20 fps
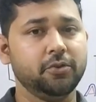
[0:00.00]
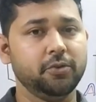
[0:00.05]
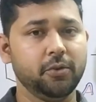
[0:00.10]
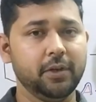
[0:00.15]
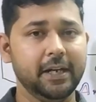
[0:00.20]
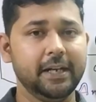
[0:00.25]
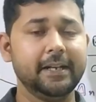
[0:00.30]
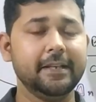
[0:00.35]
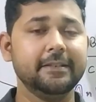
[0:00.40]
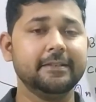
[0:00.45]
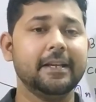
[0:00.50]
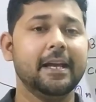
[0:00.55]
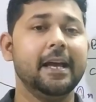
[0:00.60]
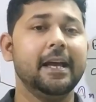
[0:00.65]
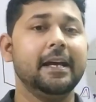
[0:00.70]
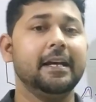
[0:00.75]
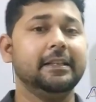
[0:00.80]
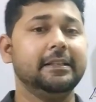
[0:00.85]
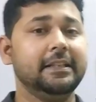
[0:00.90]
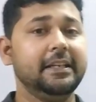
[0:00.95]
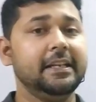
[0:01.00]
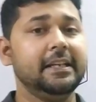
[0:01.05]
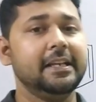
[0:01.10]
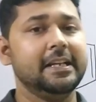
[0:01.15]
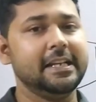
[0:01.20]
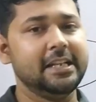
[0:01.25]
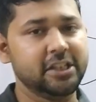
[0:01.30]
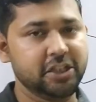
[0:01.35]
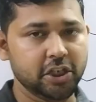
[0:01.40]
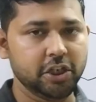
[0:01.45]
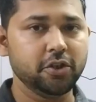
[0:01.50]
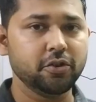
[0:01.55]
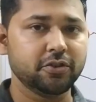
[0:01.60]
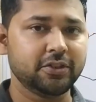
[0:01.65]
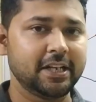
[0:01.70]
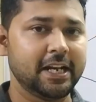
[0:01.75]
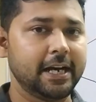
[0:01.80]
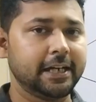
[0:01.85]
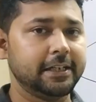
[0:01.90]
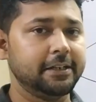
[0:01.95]
So it is the
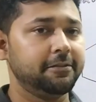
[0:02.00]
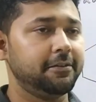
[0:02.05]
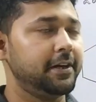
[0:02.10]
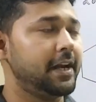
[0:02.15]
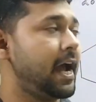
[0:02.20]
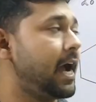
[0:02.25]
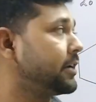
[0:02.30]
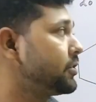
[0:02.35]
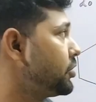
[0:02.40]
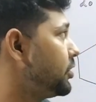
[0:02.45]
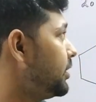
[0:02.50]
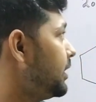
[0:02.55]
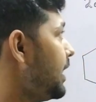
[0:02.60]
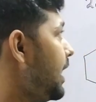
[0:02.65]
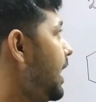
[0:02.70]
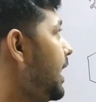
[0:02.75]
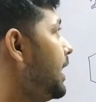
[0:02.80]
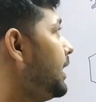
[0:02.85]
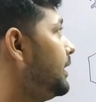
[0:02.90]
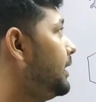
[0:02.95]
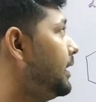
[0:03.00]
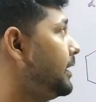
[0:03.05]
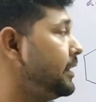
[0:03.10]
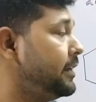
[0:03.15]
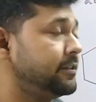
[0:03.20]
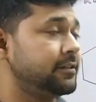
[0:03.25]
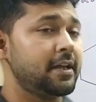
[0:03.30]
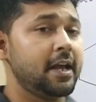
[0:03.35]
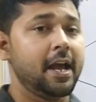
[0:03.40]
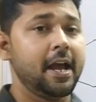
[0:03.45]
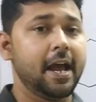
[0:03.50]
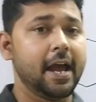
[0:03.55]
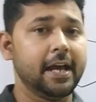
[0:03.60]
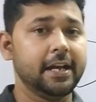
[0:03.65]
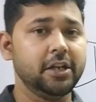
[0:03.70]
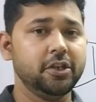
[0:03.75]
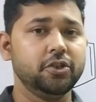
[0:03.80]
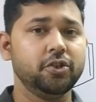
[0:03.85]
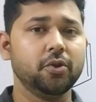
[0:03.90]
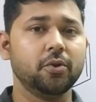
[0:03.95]
stereoselective reaction, and it is
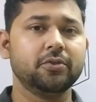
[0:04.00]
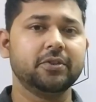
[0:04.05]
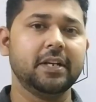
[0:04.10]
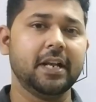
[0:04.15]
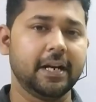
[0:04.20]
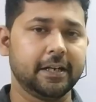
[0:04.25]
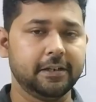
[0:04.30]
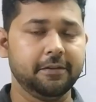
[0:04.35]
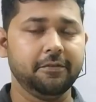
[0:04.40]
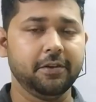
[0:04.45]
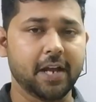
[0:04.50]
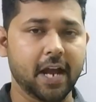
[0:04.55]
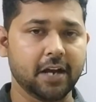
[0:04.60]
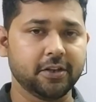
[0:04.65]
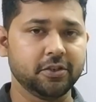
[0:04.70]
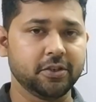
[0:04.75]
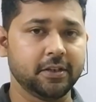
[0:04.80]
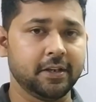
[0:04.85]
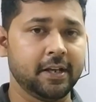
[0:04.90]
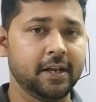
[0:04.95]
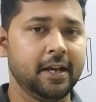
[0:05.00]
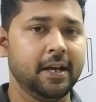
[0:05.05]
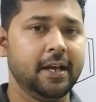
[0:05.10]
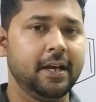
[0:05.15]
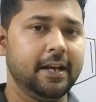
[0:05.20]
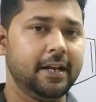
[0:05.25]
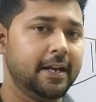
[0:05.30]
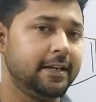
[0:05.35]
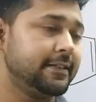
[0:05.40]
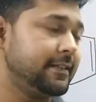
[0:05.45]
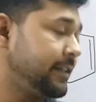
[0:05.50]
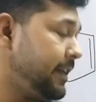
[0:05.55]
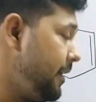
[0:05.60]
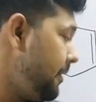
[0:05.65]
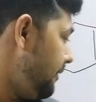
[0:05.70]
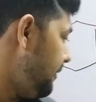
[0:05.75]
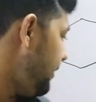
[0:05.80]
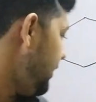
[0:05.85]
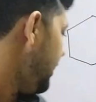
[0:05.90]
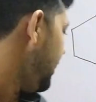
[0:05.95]
an enantioselective reaction. Let's
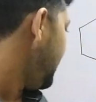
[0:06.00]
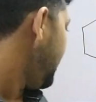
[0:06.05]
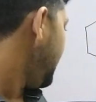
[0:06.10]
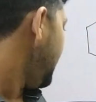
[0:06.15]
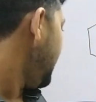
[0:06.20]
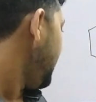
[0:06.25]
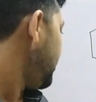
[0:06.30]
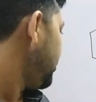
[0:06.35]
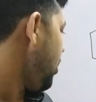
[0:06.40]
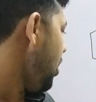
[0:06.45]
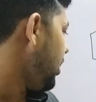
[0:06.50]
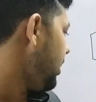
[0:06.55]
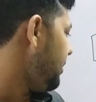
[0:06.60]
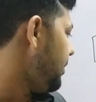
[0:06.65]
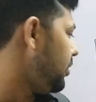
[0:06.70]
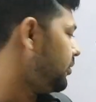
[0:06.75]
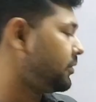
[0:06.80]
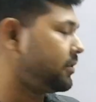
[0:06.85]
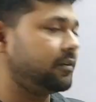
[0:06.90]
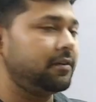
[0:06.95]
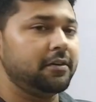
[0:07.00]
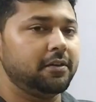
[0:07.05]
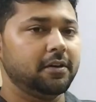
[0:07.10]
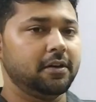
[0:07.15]
say talk about